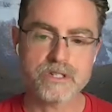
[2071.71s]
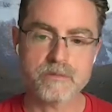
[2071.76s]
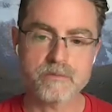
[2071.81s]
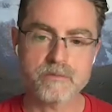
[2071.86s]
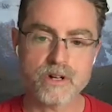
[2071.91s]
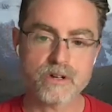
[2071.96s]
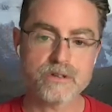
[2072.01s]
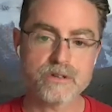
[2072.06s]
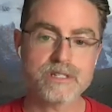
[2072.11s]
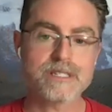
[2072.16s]
and
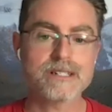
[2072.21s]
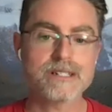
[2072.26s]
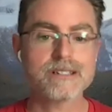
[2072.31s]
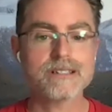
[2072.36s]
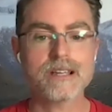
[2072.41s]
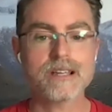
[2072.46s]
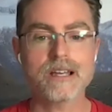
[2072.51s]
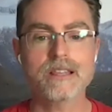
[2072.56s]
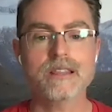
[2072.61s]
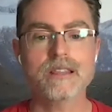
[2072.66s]
Mercury's in a
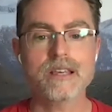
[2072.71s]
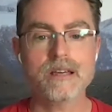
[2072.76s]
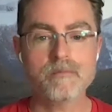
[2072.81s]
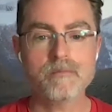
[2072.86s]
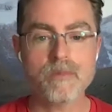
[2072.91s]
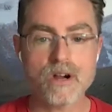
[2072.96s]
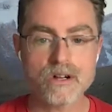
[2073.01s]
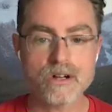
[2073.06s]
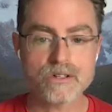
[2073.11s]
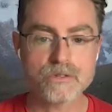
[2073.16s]
sign that
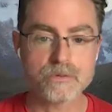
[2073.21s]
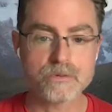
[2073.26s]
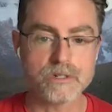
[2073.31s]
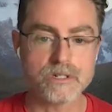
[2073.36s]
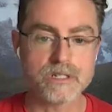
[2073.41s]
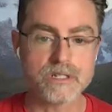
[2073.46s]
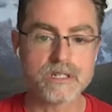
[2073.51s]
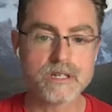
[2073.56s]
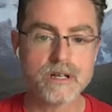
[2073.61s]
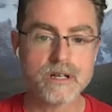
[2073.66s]
Mars
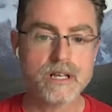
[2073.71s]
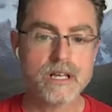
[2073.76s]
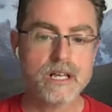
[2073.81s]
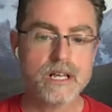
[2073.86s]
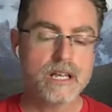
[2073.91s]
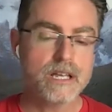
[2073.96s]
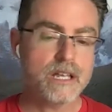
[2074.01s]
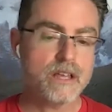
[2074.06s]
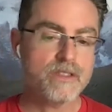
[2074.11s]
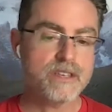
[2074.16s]
rules.
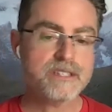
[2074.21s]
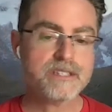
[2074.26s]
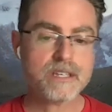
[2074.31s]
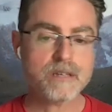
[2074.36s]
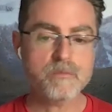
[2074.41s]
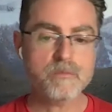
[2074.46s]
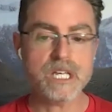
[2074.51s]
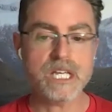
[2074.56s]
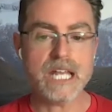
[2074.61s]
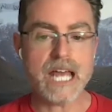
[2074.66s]
Now, this
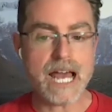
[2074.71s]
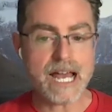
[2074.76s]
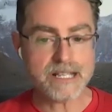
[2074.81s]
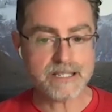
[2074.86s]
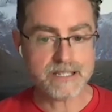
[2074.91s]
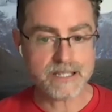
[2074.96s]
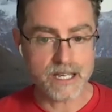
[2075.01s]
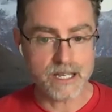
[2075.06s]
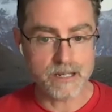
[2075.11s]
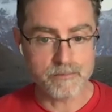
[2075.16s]
can be an
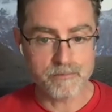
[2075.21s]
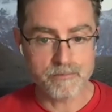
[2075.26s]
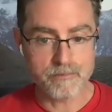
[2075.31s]
asset